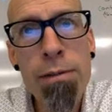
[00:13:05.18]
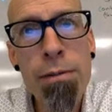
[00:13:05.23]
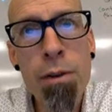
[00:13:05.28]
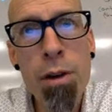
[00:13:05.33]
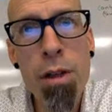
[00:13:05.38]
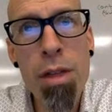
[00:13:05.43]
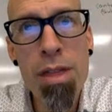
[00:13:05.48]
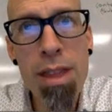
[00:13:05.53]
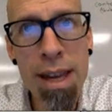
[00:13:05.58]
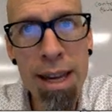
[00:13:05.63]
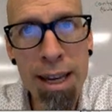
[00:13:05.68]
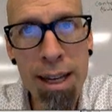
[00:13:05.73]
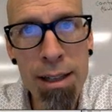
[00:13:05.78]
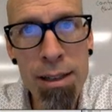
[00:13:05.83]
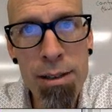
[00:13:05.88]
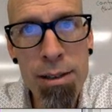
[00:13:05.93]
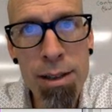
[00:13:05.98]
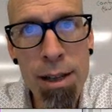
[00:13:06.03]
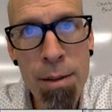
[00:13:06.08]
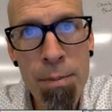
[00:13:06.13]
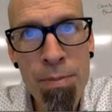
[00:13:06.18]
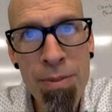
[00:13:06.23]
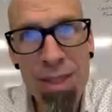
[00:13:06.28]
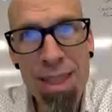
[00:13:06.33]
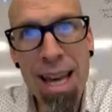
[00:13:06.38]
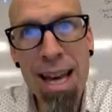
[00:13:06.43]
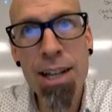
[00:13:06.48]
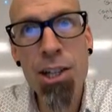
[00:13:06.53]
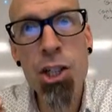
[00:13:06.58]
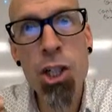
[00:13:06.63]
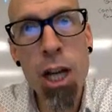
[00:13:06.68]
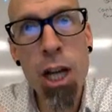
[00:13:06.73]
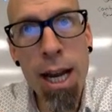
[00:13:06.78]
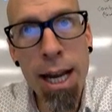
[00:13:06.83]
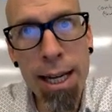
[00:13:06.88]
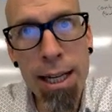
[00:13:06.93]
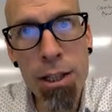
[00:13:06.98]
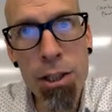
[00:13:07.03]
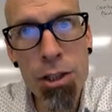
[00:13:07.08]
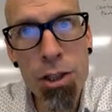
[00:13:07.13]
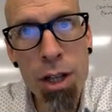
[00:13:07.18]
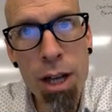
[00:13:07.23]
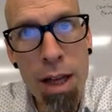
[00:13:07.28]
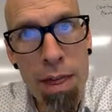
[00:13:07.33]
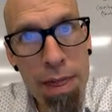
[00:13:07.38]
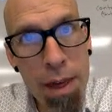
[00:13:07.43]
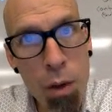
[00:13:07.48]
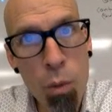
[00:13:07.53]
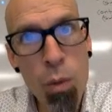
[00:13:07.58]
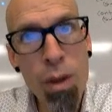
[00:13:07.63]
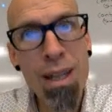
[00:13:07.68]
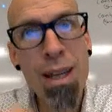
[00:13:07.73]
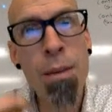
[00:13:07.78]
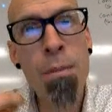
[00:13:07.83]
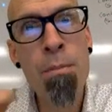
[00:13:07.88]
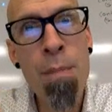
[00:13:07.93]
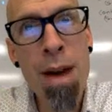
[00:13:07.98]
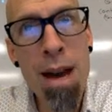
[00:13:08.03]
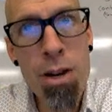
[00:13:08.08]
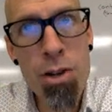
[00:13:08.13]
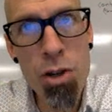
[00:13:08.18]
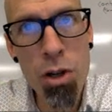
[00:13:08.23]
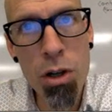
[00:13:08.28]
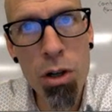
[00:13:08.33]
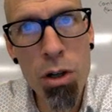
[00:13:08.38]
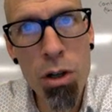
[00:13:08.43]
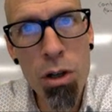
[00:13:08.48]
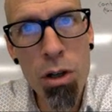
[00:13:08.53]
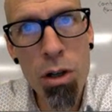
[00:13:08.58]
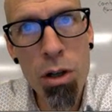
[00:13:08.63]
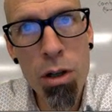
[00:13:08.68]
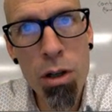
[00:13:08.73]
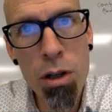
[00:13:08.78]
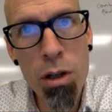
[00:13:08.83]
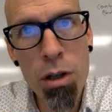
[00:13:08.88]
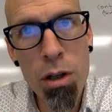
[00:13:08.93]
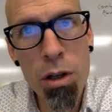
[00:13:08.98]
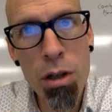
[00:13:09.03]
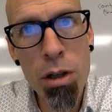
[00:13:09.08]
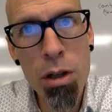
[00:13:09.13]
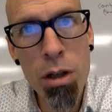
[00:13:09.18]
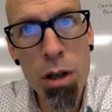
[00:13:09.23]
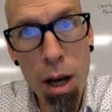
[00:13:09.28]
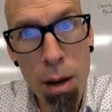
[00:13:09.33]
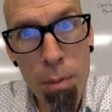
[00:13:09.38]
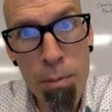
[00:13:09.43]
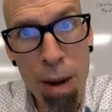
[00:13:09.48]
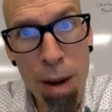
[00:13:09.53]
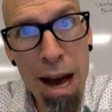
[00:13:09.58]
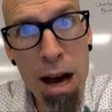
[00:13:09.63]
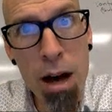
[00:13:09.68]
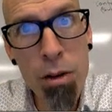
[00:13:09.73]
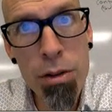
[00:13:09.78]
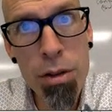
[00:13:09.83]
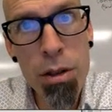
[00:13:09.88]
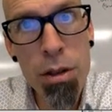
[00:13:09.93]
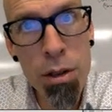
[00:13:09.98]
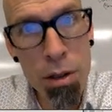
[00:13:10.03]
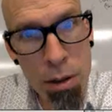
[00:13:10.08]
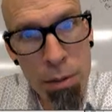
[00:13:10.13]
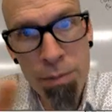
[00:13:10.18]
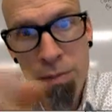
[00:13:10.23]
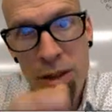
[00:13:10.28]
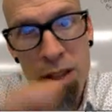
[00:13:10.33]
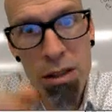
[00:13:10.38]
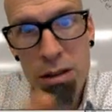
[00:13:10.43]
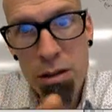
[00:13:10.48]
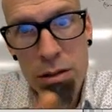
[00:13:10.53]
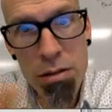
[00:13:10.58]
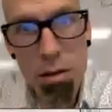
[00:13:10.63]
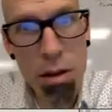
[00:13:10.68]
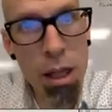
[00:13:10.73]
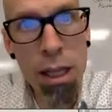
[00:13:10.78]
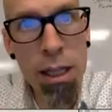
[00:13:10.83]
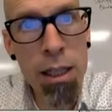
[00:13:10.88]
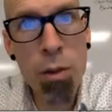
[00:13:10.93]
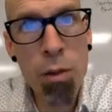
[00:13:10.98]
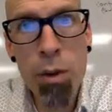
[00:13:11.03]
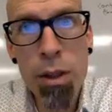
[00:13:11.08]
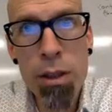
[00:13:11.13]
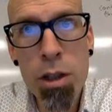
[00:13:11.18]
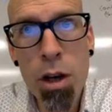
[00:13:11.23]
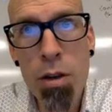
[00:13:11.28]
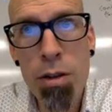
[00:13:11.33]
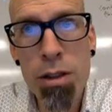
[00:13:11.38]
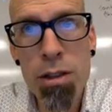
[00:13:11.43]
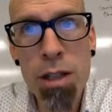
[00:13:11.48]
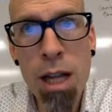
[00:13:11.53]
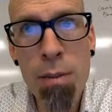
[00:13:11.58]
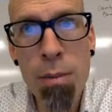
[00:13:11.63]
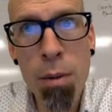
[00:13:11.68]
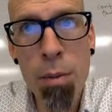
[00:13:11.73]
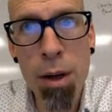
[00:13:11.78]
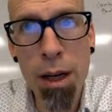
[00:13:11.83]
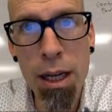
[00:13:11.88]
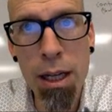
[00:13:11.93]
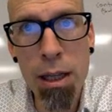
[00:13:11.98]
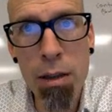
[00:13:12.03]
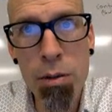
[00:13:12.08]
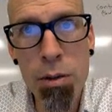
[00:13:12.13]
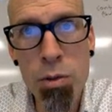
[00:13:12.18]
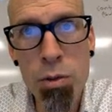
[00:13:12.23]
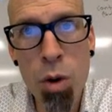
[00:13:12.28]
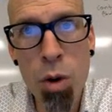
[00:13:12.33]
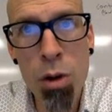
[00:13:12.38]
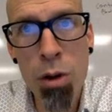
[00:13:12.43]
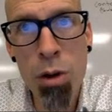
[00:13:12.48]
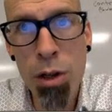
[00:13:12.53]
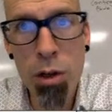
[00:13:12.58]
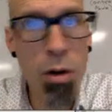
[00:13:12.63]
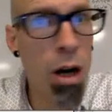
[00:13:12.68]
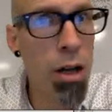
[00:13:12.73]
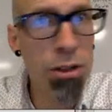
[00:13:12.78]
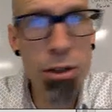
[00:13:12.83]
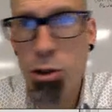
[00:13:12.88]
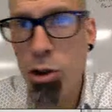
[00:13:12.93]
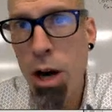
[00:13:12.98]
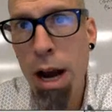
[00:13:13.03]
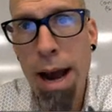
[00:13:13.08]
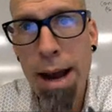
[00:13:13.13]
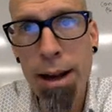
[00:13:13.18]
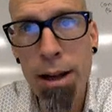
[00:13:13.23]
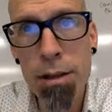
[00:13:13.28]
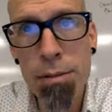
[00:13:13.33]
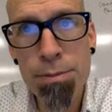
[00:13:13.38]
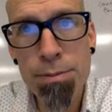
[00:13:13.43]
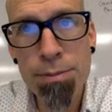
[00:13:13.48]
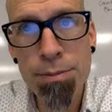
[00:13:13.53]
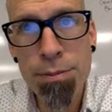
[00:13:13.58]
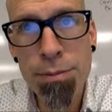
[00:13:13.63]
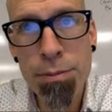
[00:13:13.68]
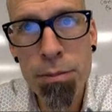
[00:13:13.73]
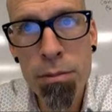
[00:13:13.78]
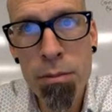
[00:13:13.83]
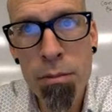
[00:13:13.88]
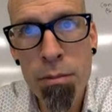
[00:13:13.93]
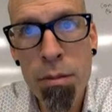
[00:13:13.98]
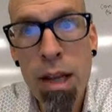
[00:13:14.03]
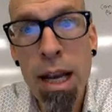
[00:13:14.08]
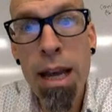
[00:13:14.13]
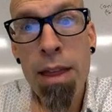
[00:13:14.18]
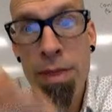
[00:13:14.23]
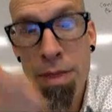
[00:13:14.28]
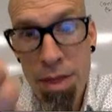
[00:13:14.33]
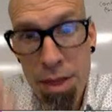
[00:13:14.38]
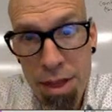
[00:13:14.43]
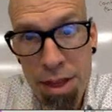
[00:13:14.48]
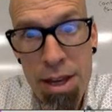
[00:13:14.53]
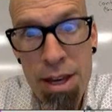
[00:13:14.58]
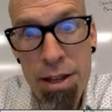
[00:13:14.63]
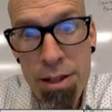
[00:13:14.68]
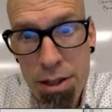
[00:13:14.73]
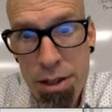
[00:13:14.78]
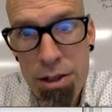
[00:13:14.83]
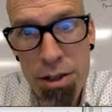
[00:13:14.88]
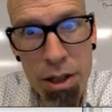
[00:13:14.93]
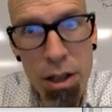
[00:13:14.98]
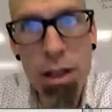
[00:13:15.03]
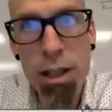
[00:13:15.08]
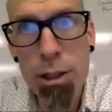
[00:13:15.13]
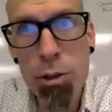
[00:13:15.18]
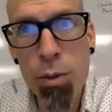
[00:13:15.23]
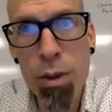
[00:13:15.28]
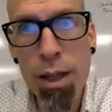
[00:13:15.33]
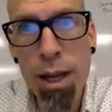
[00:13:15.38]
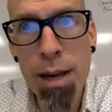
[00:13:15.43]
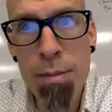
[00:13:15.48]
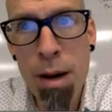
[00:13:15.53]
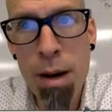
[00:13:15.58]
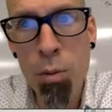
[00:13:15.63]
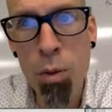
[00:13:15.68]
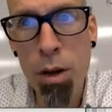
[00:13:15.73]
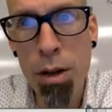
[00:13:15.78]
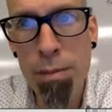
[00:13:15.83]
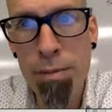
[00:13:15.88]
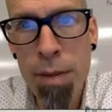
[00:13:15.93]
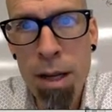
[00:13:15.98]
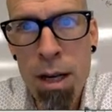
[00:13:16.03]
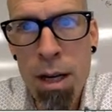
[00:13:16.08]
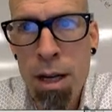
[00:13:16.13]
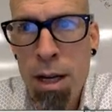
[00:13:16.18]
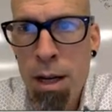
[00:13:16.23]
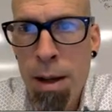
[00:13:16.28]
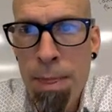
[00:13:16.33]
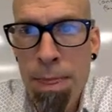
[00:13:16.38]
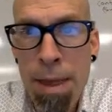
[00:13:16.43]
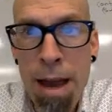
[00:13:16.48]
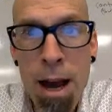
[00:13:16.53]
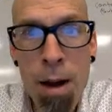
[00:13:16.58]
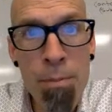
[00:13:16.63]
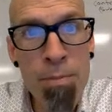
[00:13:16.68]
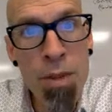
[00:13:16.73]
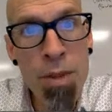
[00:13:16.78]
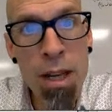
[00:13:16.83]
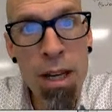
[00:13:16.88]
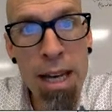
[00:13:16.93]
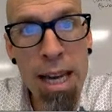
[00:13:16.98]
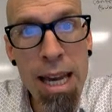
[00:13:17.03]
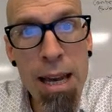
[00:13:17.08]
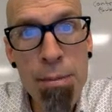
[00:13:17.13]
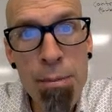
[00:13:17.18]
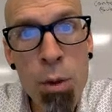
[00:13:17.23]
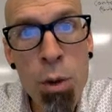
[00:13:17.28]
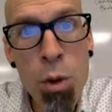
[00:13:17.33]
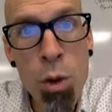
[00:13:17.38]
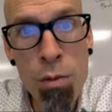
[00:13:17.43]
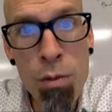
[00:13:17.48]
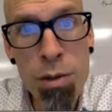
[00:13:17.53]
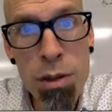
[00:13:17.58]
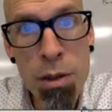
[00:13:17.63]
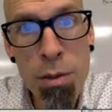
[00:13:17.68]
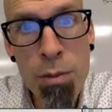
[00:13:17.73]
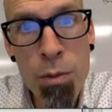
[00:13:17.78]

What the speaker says: for things that change that we can measure about this thing that we saw, this tumble buggy that was rolling across the track. And this is the list we came up with. Now, it moves.